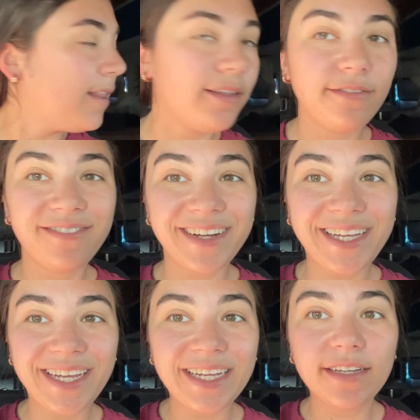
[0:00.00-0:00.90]
The
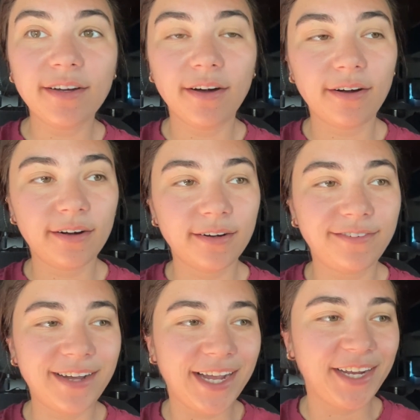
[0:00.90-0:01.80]
freaking car
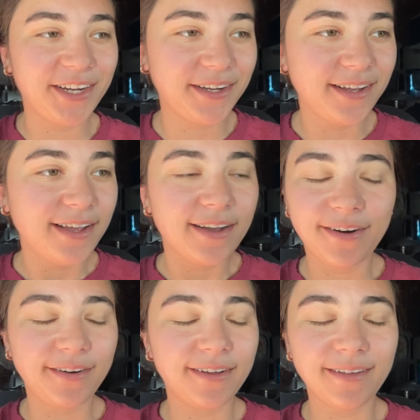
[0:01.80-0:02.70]
fire
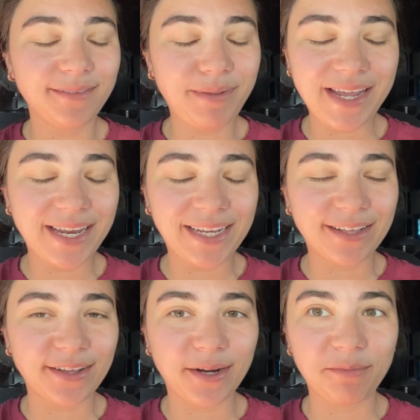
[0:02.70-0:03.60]
or a panic
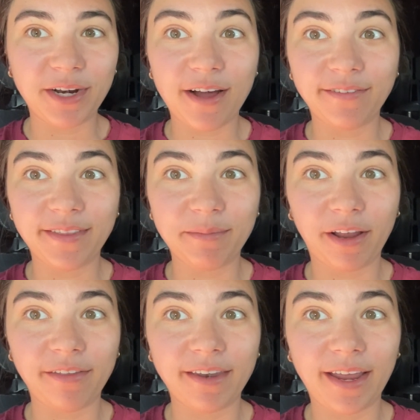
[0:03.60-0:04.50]
alarm went off in the
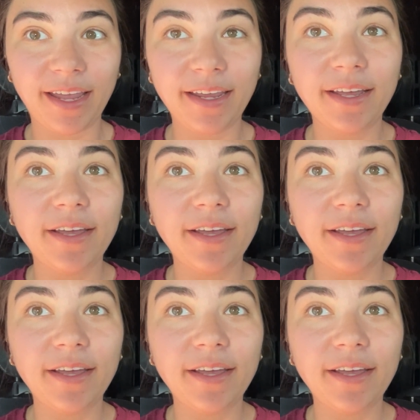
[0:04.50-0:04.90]
middle of the night